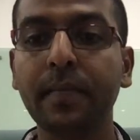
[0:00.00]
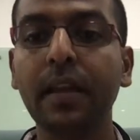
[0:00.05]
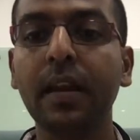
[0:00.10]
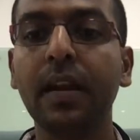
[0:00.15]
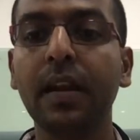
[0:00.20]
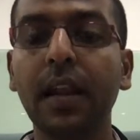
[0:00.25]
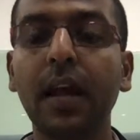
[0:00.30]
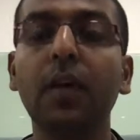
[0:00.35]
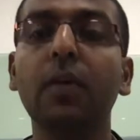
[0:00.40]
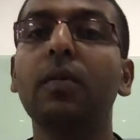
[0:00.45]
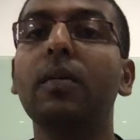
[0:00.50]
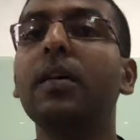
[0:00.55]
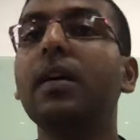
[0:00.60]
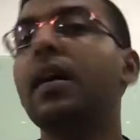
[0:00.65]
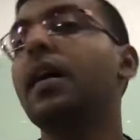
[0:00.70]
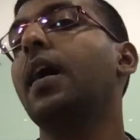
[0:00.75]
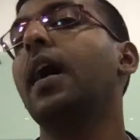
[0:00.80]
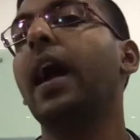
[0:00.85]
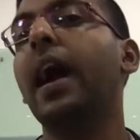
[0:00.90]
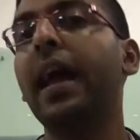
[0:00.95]
Now,
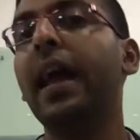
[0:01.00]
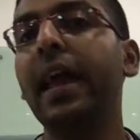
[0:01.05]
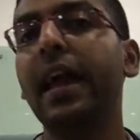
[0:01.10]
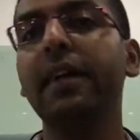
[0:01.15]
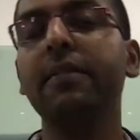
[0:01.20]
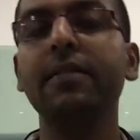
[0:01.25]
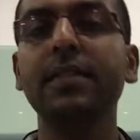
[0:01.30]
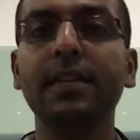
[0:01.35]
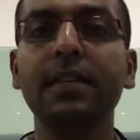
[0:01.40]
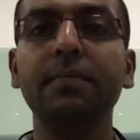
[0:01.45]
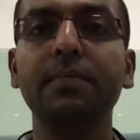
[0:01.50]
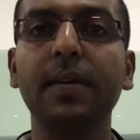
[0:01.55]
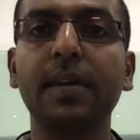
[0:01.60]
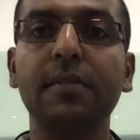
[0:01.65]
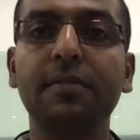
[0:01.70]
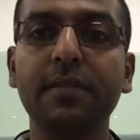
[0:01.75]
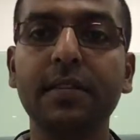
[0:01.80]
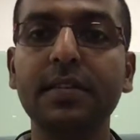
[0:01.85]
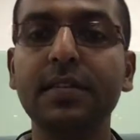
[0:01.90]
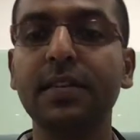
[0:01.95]
I have a simple
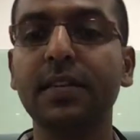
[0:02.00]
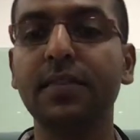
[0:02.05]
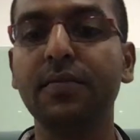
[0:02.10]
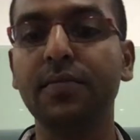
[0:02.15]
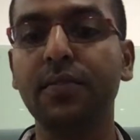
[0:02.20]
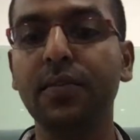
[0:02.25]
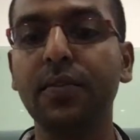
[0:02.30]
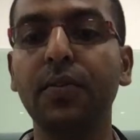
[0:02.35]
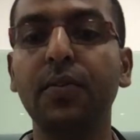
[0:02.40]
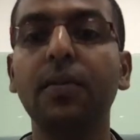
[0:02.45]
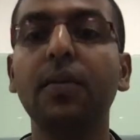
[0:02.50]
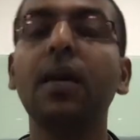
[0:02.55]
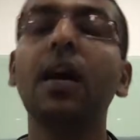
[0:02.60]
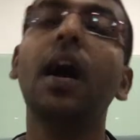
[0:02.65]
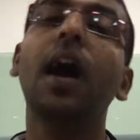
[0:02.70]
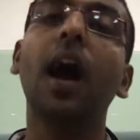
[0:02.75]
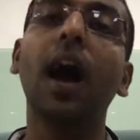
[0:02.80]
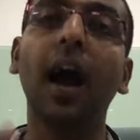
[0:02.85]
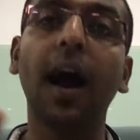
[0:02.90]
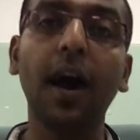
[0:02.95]
question for you.
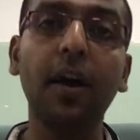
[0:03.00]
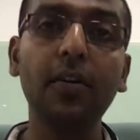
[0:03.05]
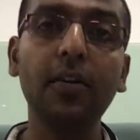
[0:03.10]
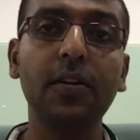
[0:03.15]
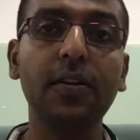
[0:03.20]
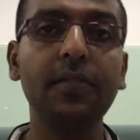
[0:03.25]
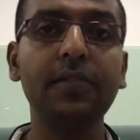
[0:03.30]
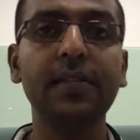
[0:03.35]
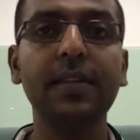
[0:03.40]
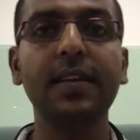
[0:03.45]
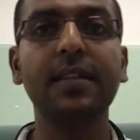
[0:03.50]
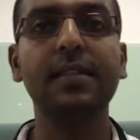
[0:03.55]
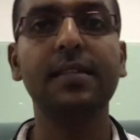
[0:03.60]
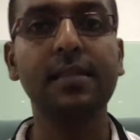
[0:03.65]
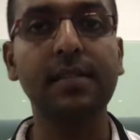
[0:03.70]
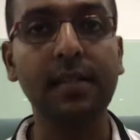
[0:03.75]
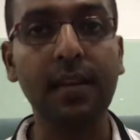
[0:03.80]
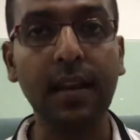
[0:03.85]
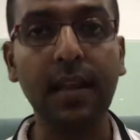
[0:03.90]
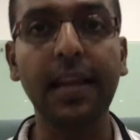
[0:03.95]
Out of these
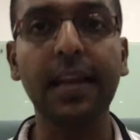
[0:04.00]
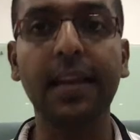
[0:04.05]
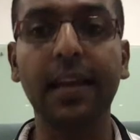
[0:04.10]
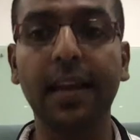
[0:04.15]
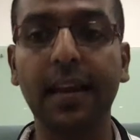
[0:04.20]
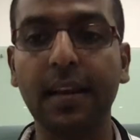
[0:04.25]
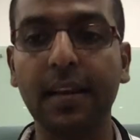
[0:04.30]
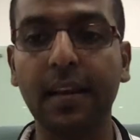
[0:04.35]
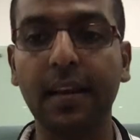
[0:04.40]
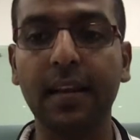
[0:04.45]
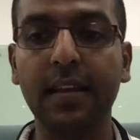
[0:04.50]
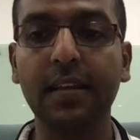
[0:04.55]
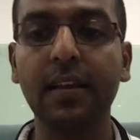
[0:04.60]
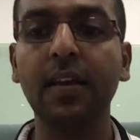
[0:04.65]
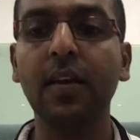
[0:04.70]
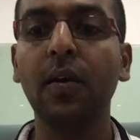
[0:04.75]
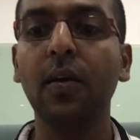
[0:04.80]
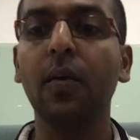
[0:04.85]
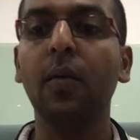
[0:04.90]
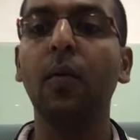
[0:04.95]
3 techniques,
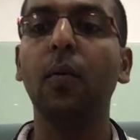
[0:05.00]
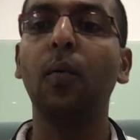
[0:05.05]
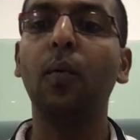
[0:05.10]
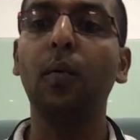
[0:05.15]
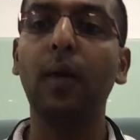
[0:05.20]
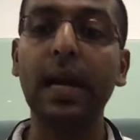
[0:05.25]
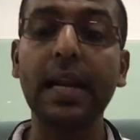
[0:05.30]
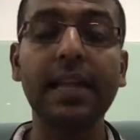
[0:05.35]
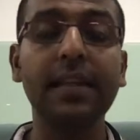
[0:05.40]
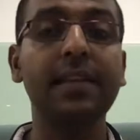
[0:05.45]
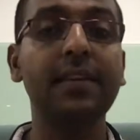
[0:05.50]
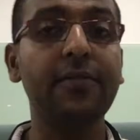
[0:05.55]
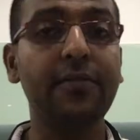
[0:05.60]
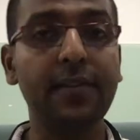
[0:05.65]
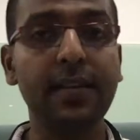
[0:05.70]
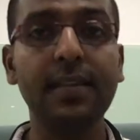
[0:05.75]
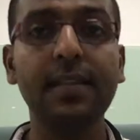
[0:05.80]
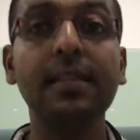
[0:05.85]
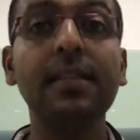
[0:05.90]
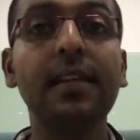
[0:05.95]
what is the
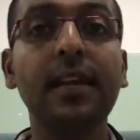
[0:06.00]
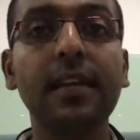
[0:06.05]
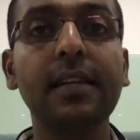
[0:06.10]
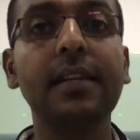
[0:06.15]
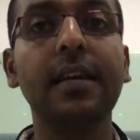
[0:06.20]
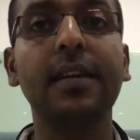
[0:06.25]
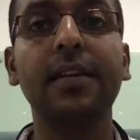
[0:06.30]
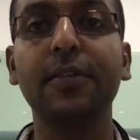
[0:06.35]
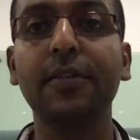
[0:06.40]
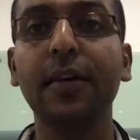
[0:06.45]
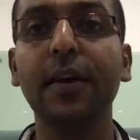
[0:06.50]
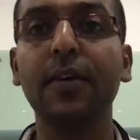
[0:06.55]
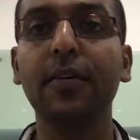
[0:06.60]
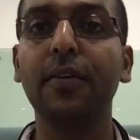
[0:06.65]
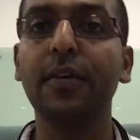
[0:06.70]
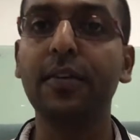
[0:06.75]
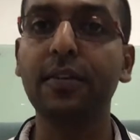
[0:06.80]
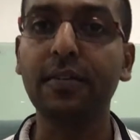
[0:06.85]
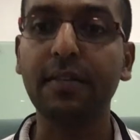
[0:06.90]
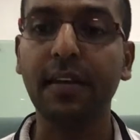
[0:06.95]
first thing that we are
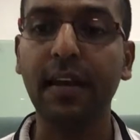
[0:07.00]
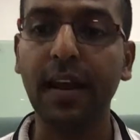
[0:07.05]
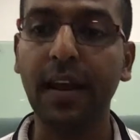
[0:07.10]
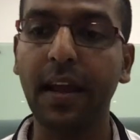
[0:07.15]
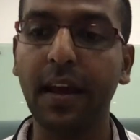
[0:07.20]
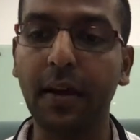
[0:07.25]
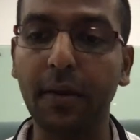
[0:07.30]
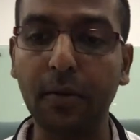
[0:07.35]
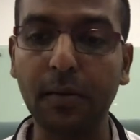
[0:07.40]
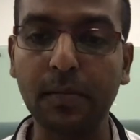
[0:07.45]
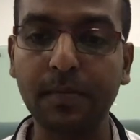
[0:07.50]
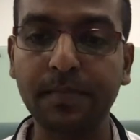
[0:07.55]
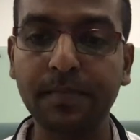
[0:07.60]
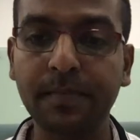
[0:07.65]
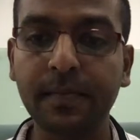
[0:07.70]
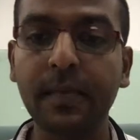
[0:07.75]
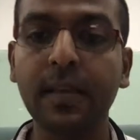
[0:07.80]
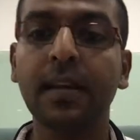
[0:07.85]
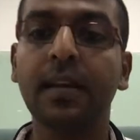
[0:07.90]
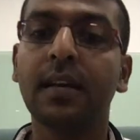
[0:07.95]
going to try out?
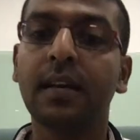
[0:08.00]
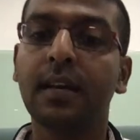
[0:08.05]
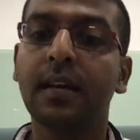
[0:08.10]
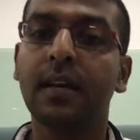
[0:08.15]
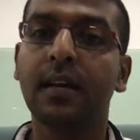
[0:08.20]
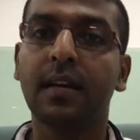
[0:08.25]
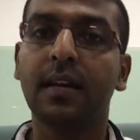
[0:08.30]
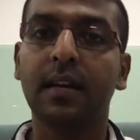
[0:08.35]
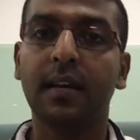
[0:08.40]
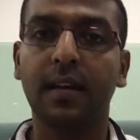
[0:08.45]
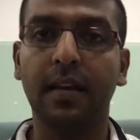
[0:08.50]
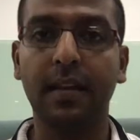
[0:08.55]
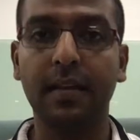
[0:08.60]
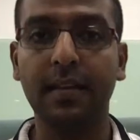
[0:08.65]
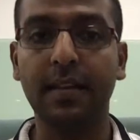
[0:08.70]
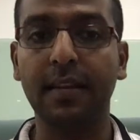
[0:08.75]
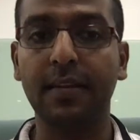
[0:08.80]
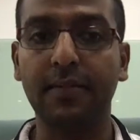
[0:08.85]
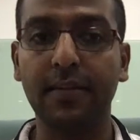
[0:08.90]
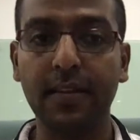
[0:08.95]
Is
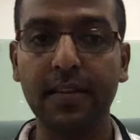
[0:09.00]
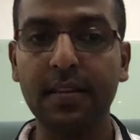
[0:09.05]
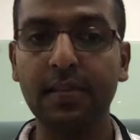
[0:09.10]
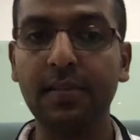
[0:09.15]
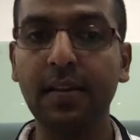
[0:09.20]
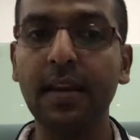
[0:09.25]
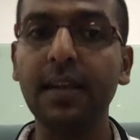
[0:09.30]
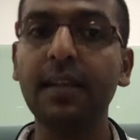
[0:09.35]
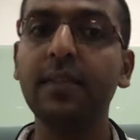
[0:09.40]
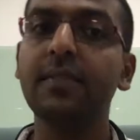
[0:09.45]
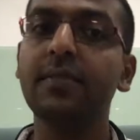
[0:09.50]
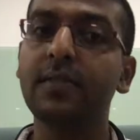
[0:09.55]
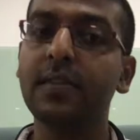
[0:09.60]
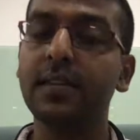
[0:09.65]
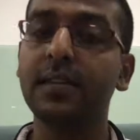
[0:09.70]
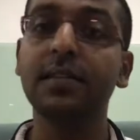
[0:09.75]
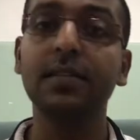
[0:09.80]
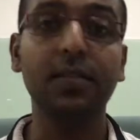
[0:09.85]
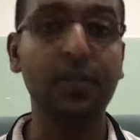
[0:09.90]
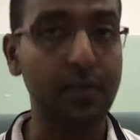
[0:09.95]
it the first one, which
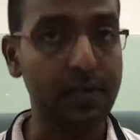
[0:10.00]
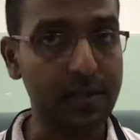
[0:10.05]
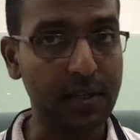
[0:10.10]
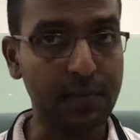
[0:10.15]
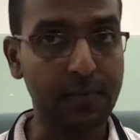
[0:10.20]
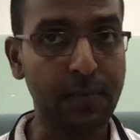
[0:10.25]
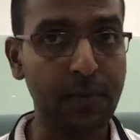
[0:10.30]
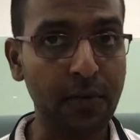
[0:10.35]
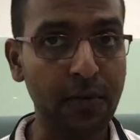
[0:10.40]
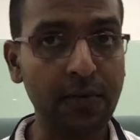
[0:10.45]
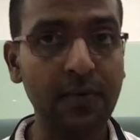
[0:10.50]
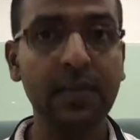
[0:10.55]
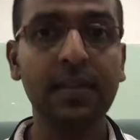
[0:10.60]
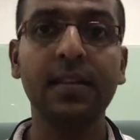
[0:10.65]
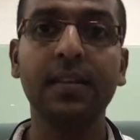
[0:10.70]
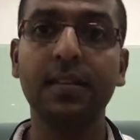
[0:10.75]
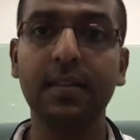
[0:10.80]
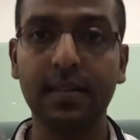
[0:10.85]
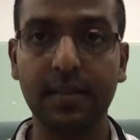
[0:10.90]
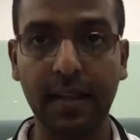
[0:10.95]
is social proof?
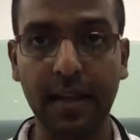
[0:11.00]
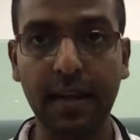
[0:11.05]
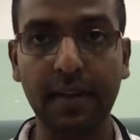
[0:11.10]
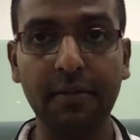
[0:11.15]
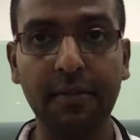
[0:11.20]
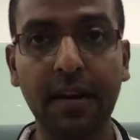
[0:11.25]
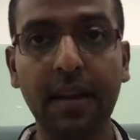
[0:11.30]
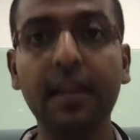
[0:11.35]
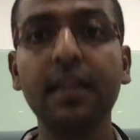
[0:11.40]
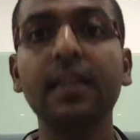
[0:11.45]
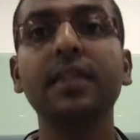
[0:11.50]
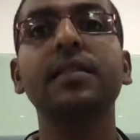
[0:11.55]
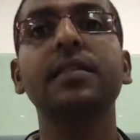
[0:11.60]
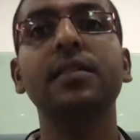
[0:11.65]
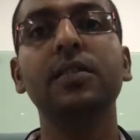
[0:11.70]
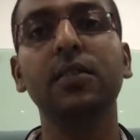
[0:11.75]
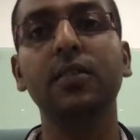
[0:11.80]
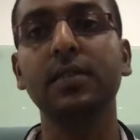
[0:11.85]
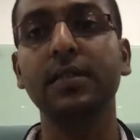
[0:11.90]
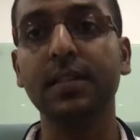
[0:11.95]
The second one,
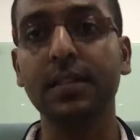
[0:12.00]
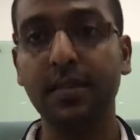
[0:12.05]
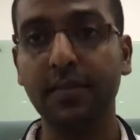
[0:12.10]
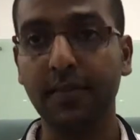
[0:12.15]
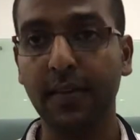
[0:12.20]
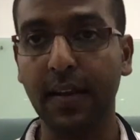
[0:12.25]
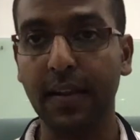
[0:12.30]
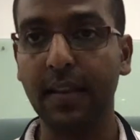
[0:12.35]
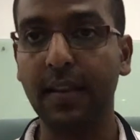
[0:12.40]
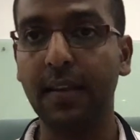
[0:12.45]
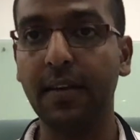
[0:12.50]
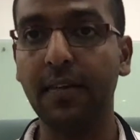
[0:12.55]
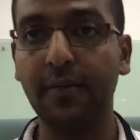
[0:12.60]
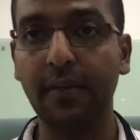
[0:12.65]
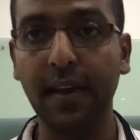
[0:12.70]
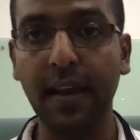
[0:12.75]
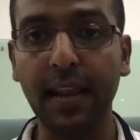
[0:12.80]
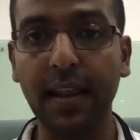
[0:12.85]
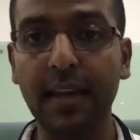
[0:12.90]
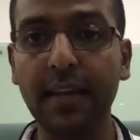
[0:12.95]
or justifying their
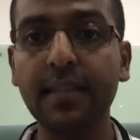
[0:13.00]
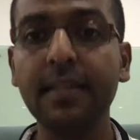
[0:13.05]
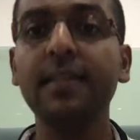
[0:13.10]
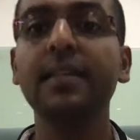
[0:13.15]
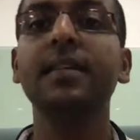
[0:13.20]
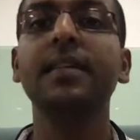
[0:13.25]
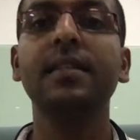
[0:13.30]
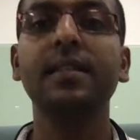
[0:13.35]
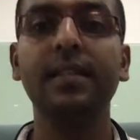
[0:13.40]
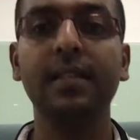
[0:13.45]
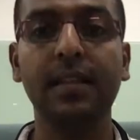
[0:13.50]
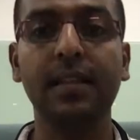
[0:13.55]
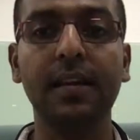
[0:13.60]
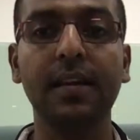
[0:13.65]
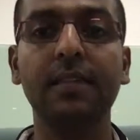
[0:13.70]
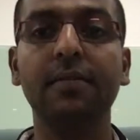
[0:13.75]
failures? The third